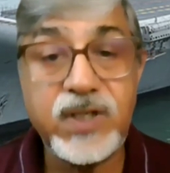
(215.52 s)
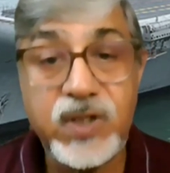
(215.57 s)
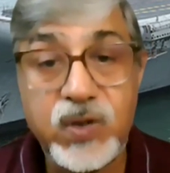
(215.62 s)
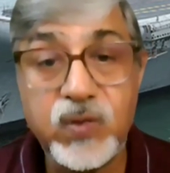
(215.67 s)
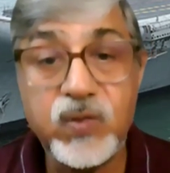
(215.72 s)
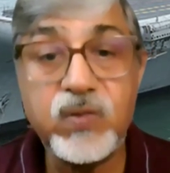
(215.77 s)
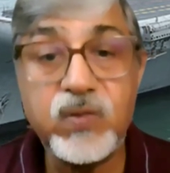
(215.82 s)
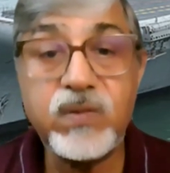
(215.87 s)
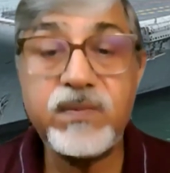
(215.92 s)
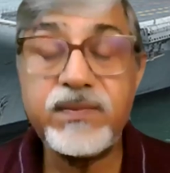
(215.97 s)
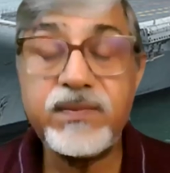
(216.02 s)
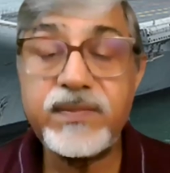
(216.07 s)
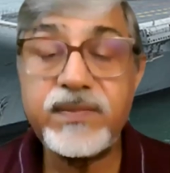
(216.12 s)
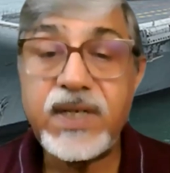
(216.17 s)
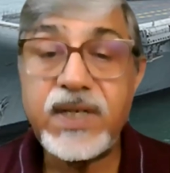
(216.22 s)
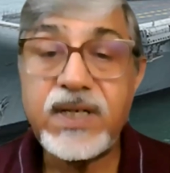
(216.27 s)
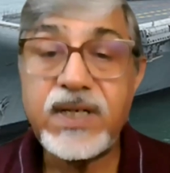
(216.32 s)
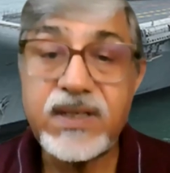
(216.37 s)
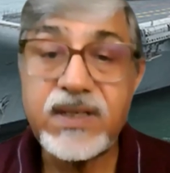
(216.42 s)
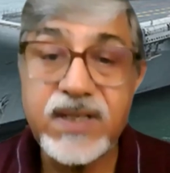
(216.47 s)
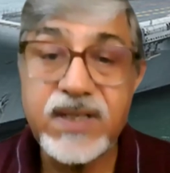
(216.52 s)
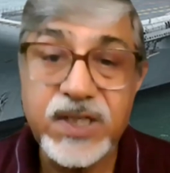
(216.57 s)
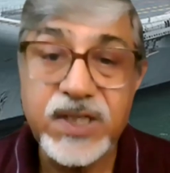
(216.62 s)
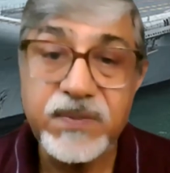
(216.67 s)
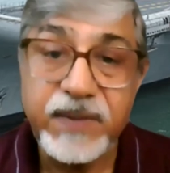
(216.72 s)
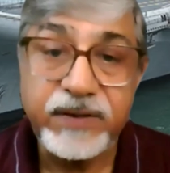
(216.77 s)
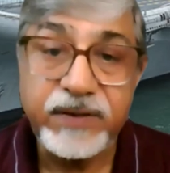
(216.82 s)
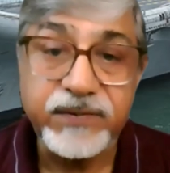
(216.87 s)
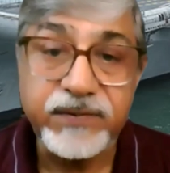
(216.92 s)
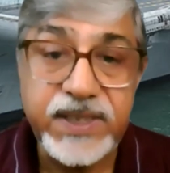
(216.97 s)
Do
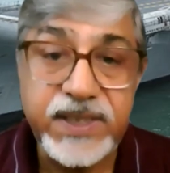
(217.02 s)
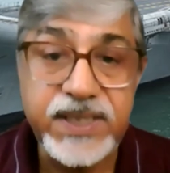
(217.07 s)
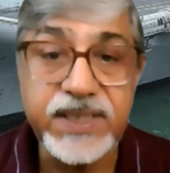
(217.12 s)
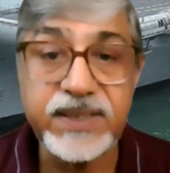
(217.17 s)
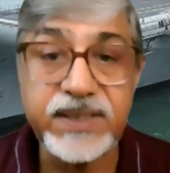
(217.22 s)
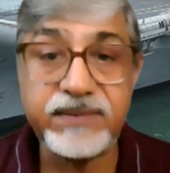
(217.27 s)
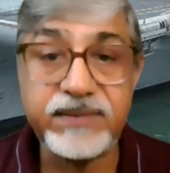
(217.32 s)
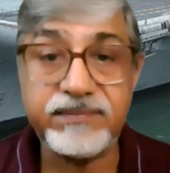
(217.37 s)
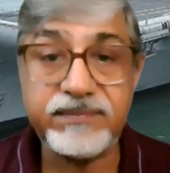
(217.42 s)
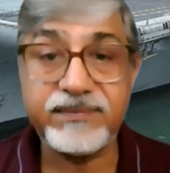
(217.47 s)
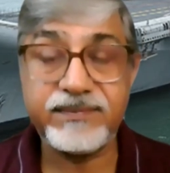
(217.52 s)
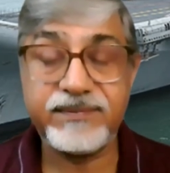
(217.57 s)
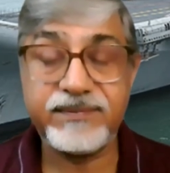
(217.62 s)
trust my words.